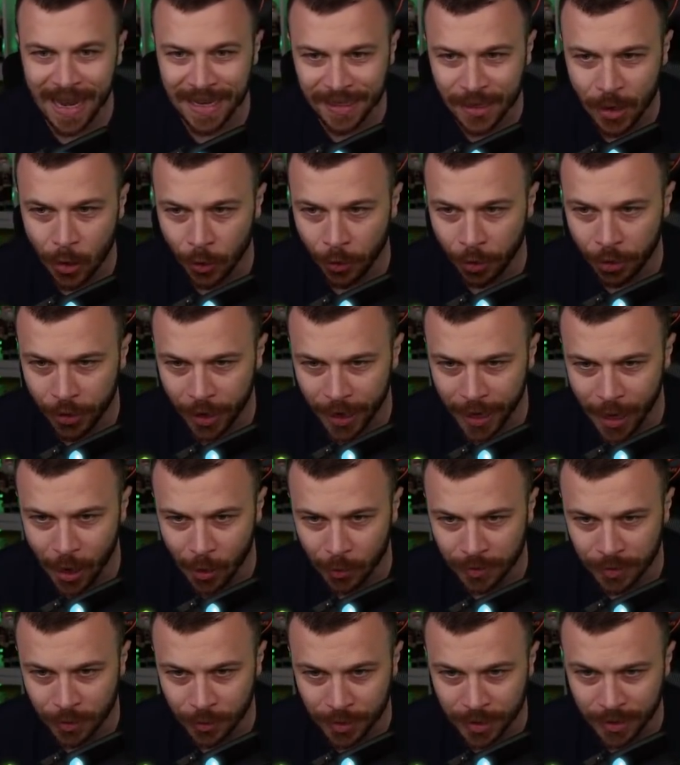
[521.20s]
I scored 3
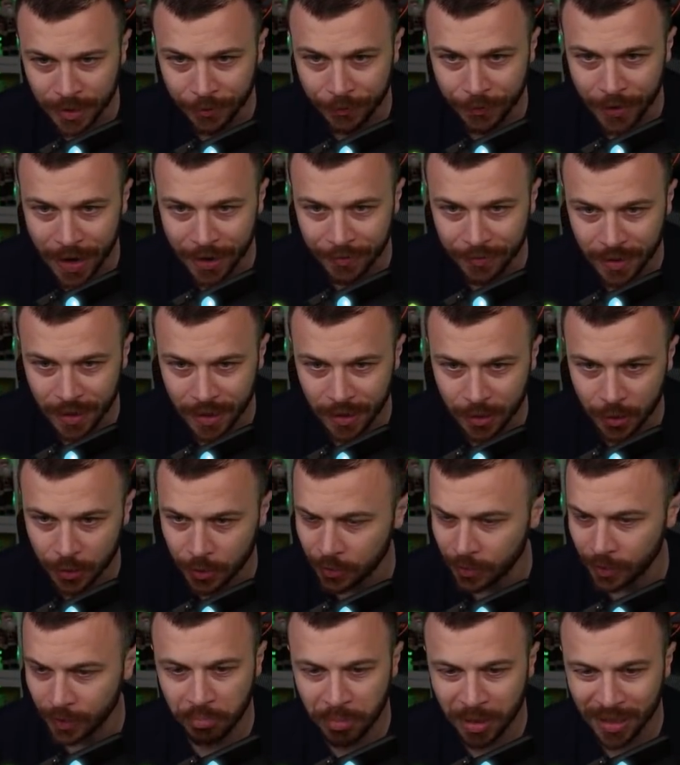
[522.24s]
goals using the
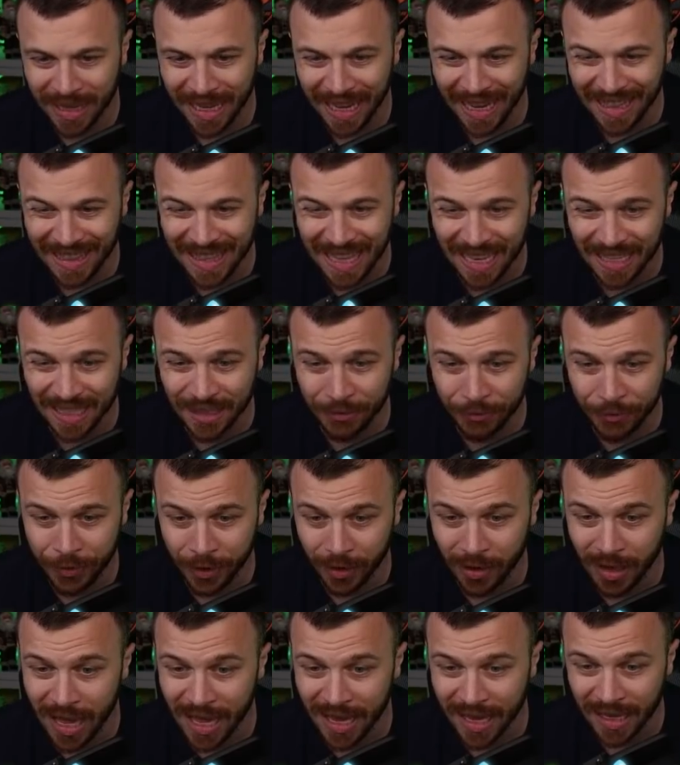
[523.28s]
5-3-2, but it doesn't
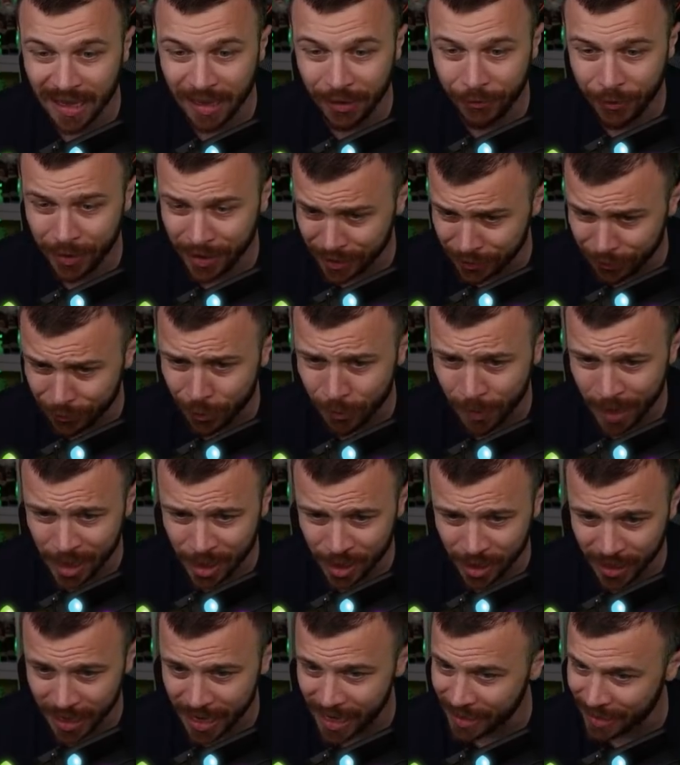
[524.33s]
feel like a defensive
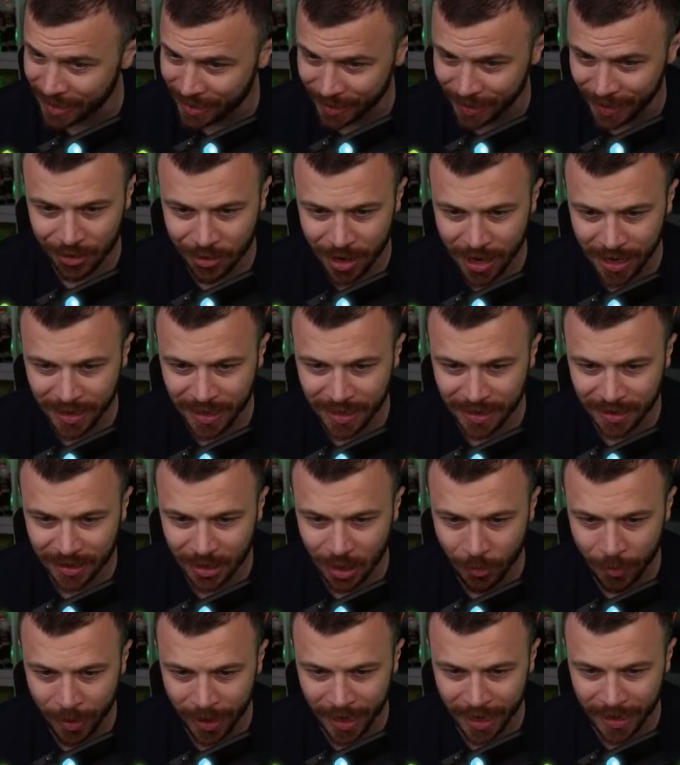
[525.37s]
formation, guys, creating
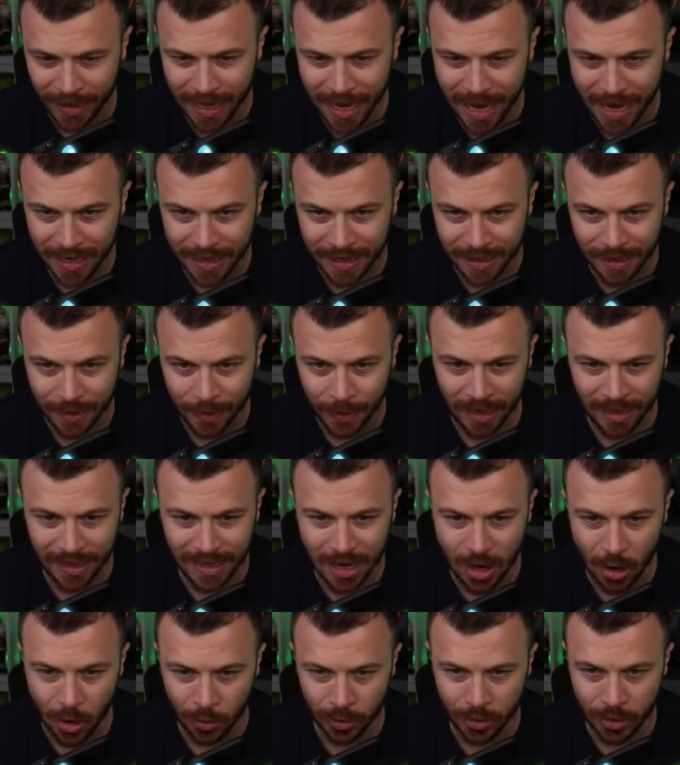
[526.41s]
so many attacks
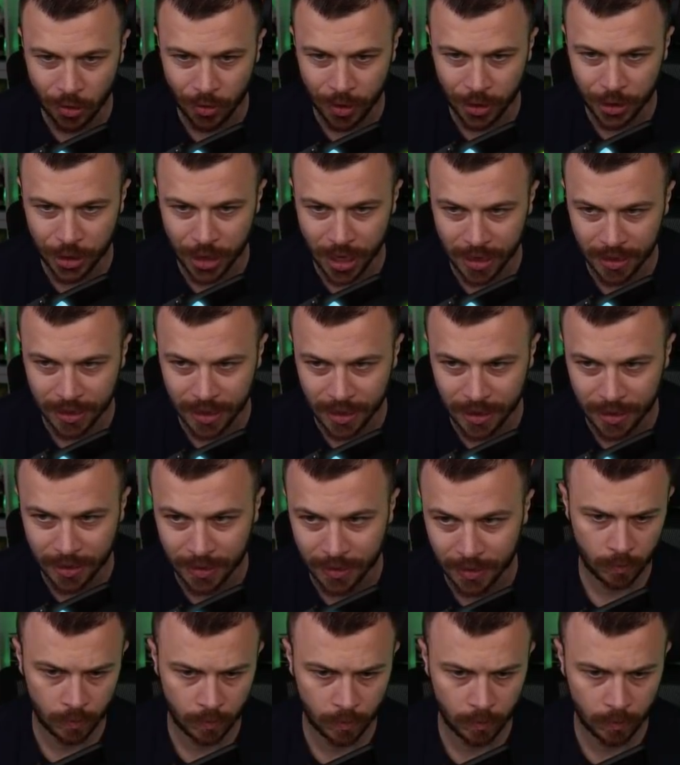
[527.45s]
and goal scoring chances.